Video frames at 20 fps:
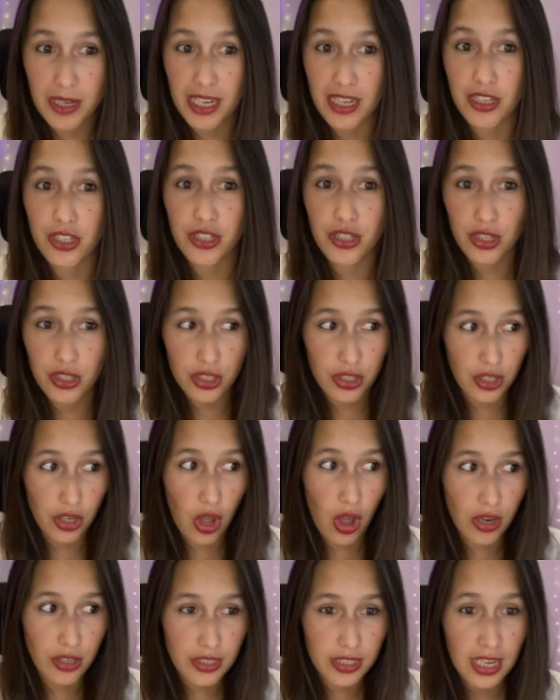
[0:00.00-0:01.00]
each
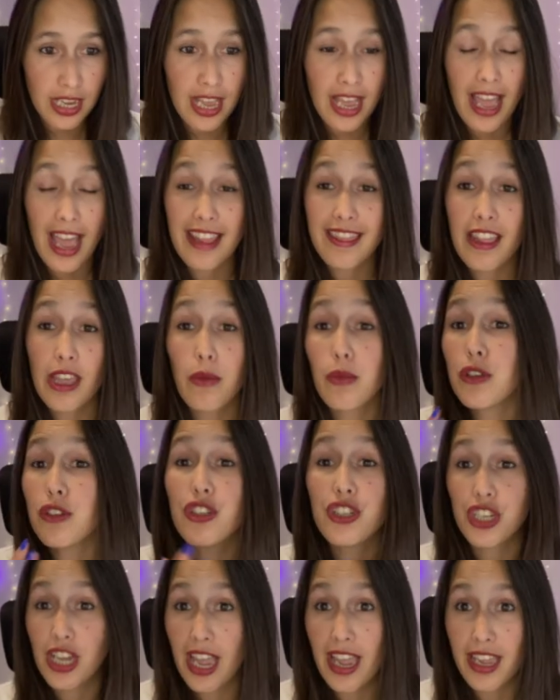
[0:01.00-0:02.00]
slot, and they will
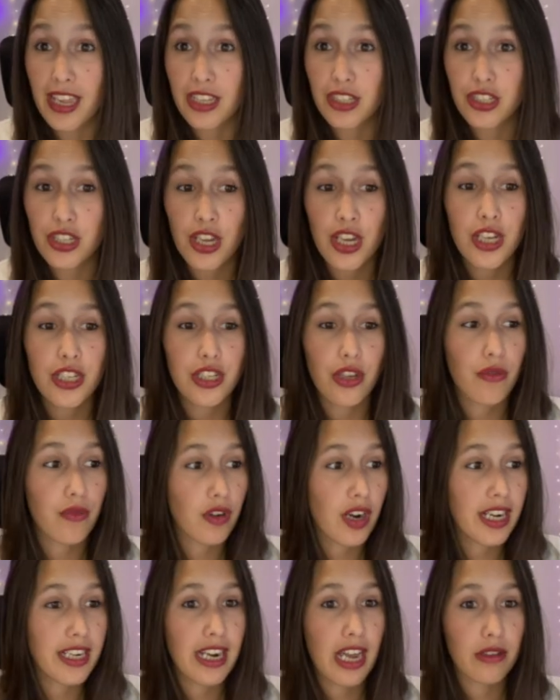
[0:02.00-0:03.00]
change. So
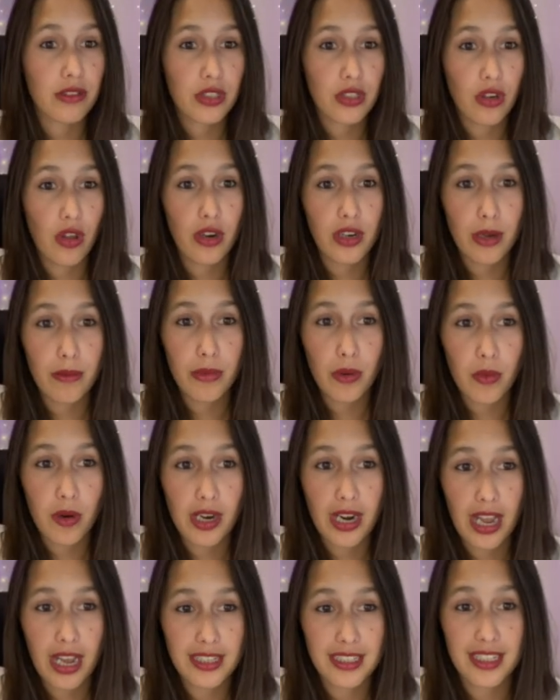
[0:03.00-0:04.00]
right now, slot number
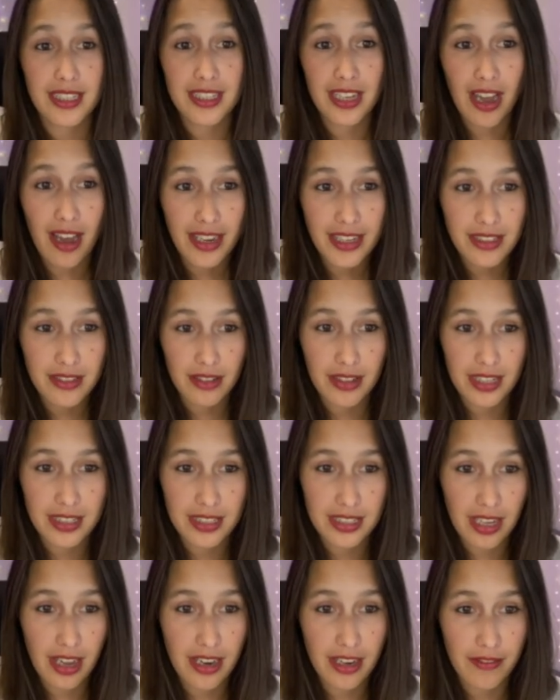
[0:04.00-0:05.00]
1 has a title
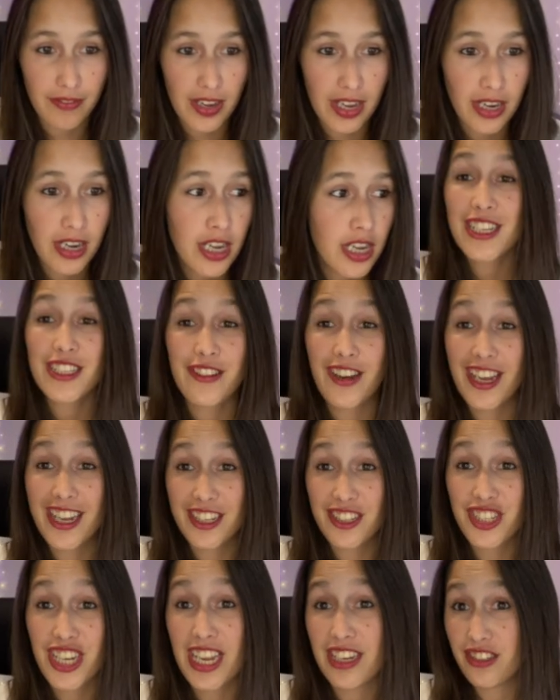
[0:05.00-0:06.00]
inside of it. So I
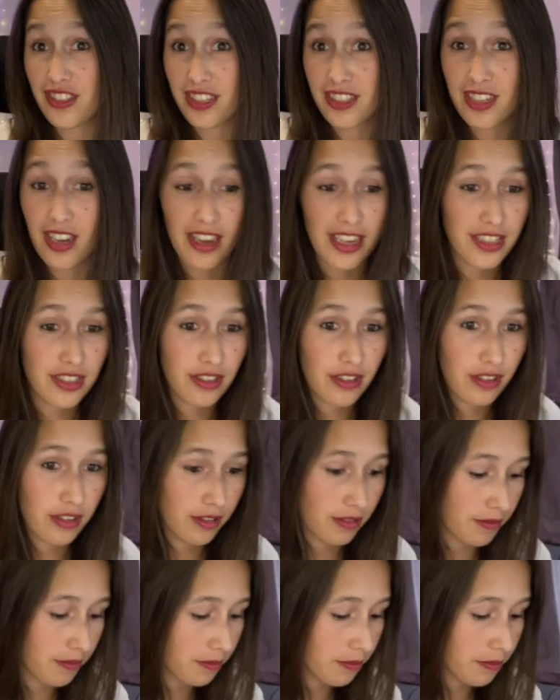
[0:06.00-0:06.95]
can change the title,